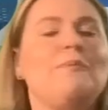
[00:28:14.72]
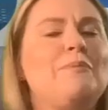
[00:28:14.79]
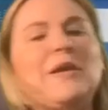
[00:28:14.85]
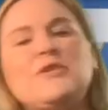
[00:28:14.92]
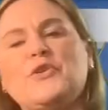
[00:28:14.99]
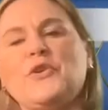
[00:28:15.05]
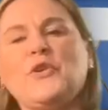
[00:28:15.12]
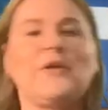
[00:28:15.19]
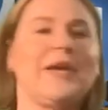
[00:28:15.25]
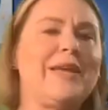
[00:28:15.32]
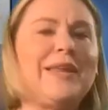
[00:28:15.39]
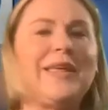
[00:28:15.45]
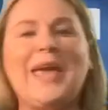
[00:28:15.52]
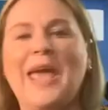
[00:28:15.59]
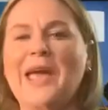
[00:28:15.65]
make sure you're
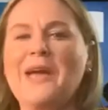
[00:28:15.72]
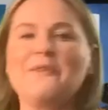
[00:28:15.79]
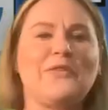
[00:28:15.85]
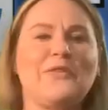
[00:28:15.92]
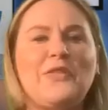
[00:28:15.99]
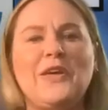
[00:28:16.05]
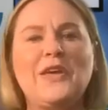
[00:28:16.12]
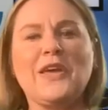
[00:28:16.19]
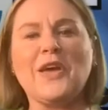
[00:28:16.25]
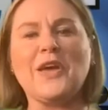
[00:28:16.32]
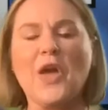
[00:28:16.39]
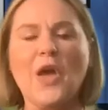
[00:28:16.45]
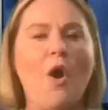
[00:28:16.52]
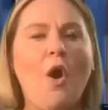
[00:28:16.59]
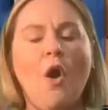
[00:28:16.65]
hitting everything
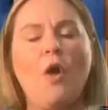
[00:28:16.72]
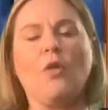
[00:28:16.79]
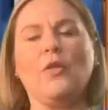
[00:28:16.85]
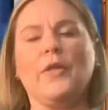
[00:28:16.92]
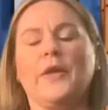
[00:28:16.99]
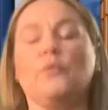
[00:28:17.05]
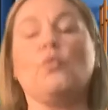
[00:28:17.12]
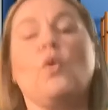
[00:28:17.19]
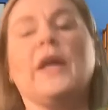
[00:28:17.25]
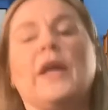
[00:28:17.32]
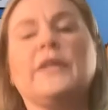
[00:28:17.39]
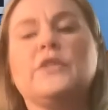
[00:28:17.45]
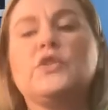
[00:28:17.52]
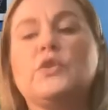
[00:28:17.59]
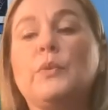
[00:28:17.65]
all in
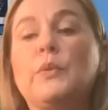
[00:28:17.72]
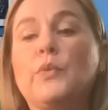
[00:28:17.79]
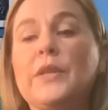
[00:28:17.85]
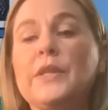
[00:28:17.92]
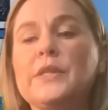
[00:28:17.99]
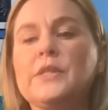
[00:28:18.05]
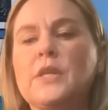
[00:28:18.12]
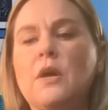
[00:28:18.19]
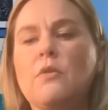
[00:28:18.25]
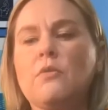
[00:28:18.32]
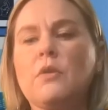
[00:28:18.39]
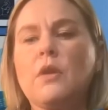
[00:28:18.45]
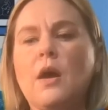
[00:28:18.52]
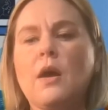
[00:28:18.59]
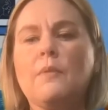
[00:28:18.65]
one. So we really don't
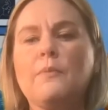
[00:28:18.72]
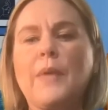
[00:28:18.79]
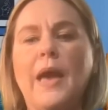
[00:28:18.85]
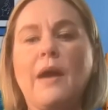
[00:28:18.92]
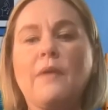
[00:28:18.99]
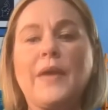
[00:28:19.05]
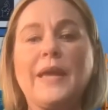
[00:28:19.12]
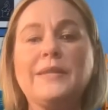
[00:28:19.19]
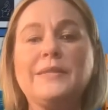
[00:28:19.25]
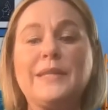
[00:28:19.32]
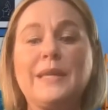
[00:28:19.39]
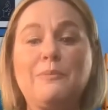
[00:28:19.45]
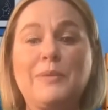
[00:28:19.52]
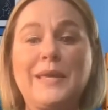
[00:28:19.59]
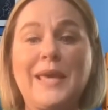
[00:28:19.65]
have a
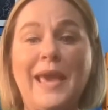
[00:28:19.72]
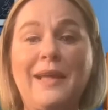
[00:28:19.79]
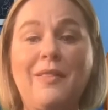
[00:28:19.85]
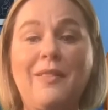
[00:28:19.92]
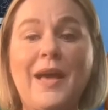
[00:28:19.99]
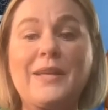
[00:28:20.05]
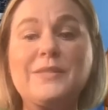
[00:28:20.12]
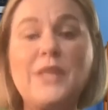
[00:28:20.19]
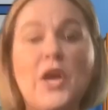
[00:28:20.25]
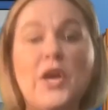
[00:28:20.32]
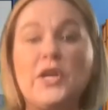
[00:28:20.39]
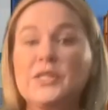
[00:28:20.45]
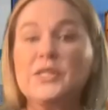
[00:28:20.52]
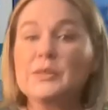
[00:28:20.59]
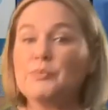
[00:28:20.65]
TPA class
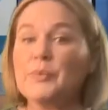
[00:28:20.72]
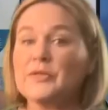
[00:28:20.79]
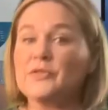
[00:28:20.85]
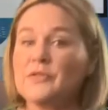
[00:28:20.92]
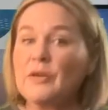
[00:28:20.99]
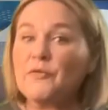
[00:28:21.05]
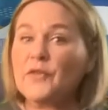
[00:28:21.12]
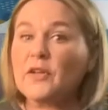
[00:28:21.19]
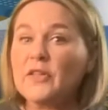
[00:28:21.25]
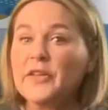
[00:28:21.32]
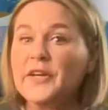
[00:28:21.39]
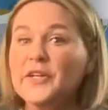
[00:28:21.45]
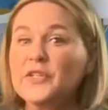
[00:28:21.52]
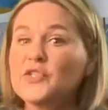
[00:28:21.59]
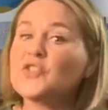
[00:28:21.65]

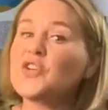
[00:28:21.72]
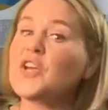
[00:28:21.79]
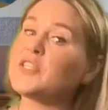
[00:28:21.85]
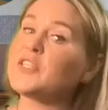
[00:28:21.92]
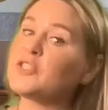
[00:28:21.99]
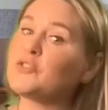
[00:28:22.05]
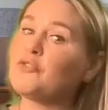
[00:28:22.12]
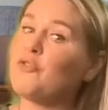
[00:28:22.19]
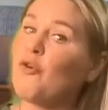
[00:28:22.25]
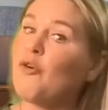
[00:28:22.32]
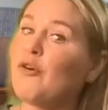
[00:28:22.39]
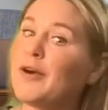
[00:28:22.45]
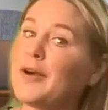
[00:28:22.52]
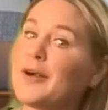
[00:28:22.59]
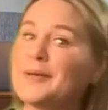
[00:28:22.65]
specifically just
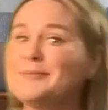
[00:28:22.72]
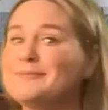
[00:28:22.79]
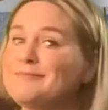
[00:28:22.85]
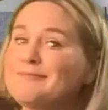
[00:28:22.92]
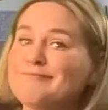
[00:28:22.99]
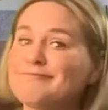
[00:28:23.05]
for,